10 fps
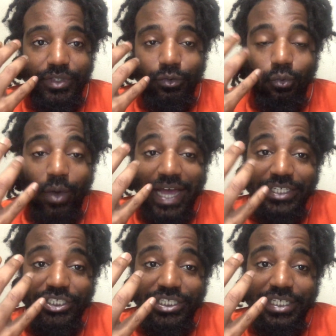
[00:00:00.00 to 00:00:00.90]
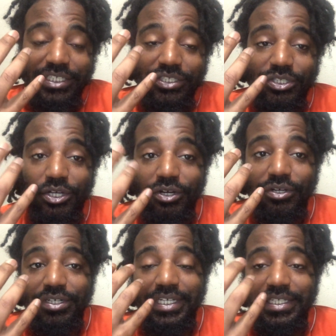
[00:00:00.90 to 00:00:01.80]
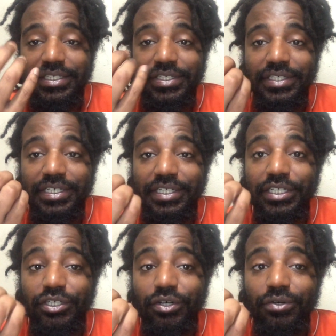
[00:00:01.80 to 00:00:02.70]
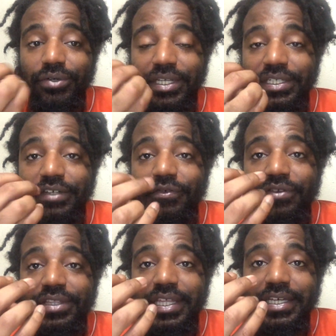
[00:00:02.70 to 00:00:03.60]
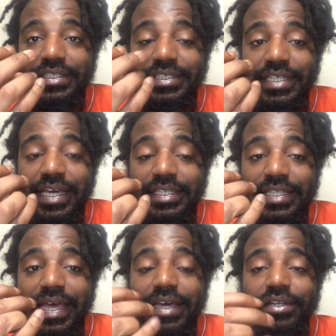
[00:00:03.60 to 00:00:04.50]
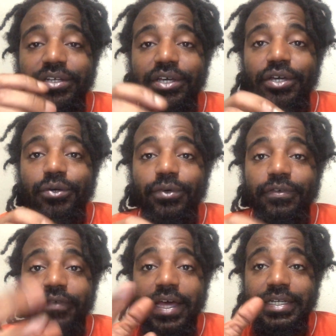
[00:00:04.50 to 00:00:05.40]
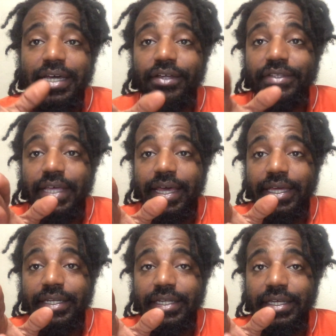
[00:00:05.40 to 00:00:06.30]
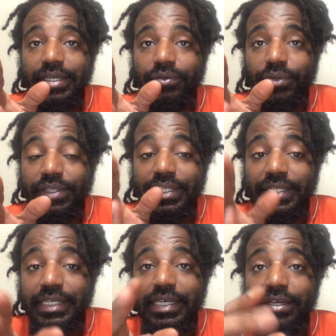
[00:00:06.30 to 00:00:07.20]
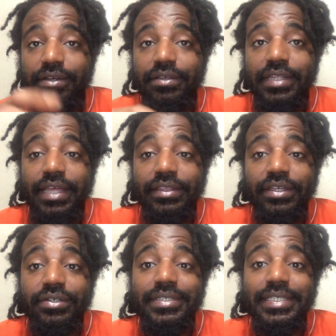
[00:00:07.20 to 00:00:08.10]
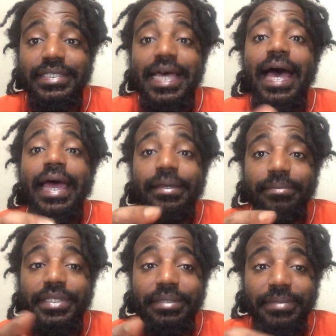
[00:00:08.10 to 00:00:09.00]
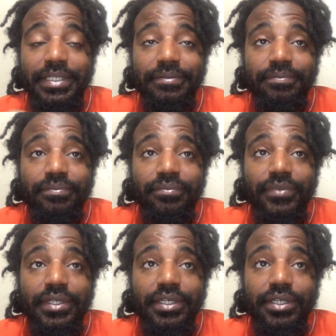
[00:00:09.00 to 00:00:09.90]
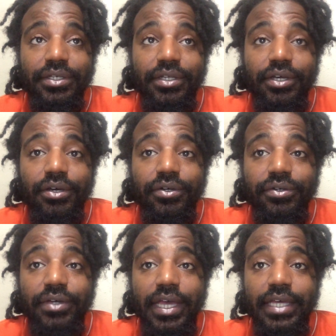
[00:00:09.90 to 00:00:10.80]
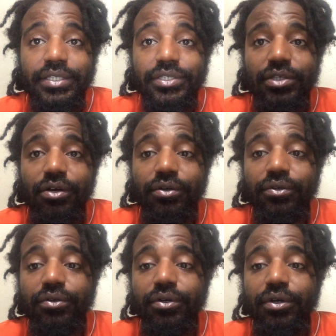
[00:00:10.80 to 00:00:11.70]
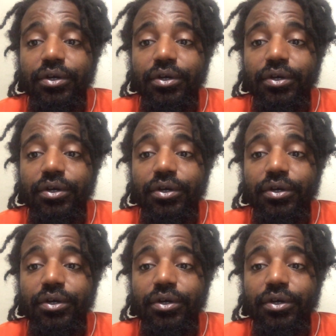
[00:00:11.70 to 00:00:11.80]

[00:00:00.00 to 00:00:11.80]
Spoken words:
why she can turn into an adult and different things like that, we find out that it, within here, that there's a time limit, you know. And so